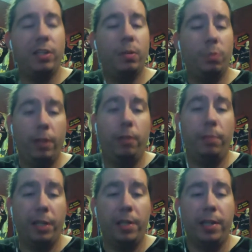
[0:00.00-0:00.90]
it will
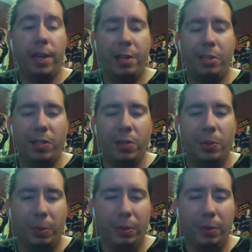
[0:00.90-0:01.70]
be the case soon.